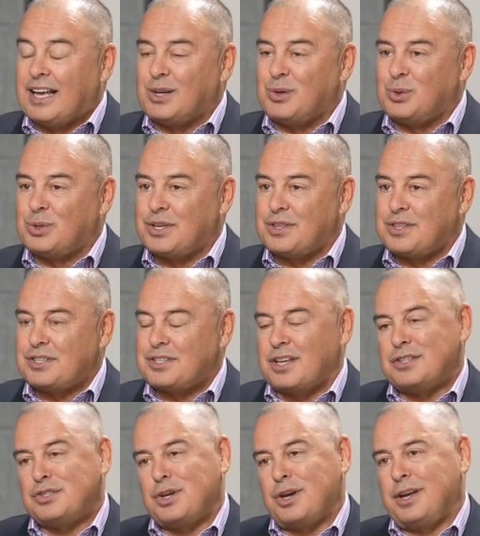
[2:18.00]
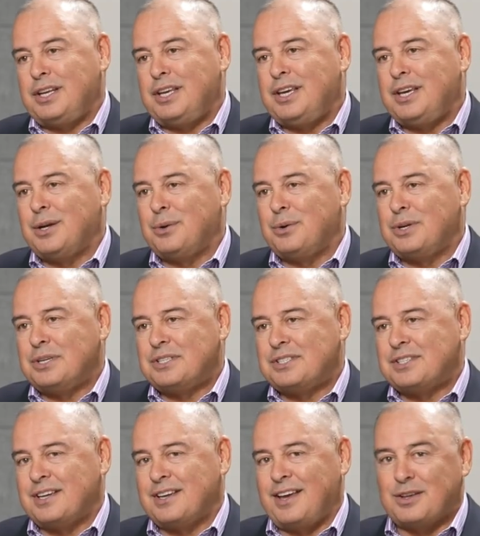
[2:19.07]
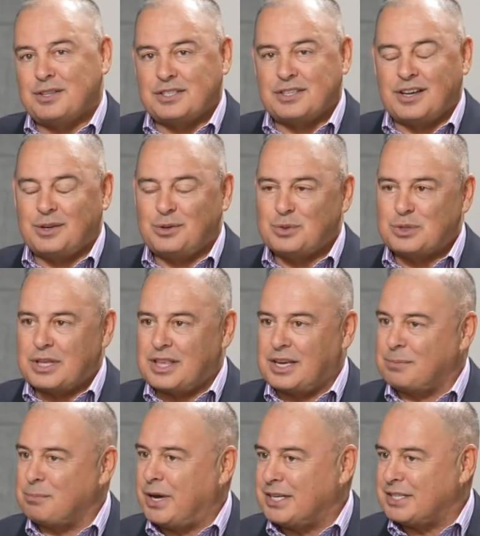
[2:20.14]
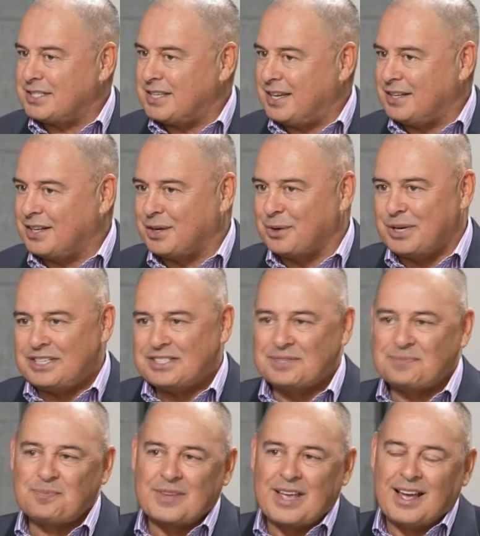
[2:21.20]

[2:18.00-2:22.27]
although the sunshine here is outside was, I think, minus 10 degrees.